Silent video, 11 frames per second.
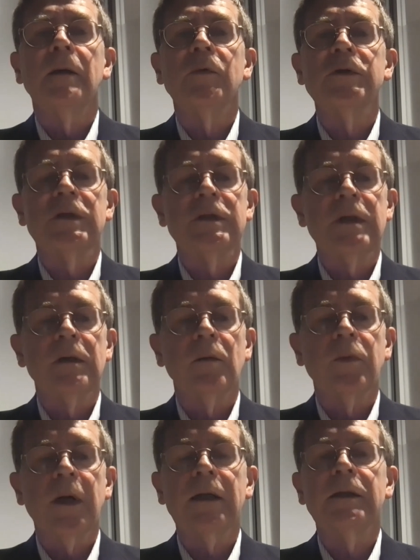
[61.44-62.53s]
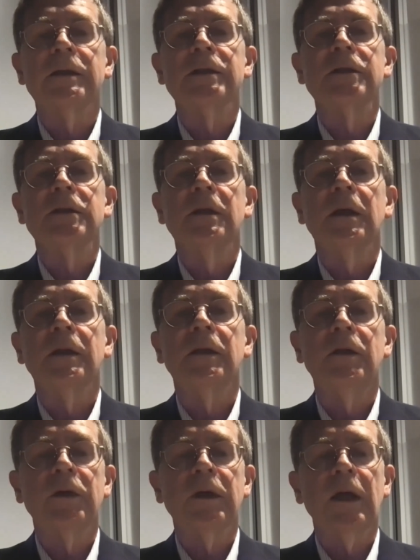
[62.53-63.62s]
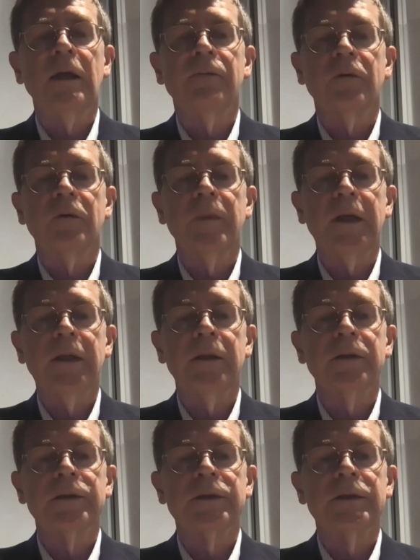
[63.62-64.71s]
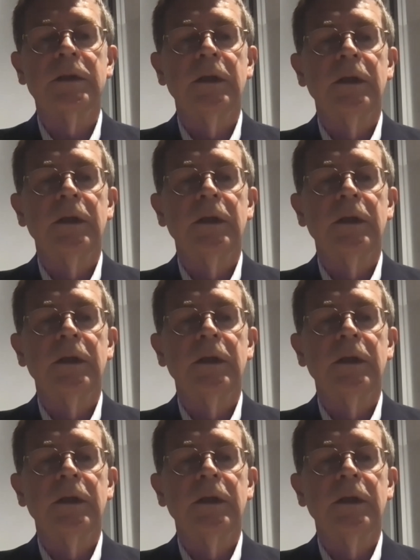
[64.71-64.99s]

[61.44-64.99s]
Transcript: and was in general practice in the UK for many years.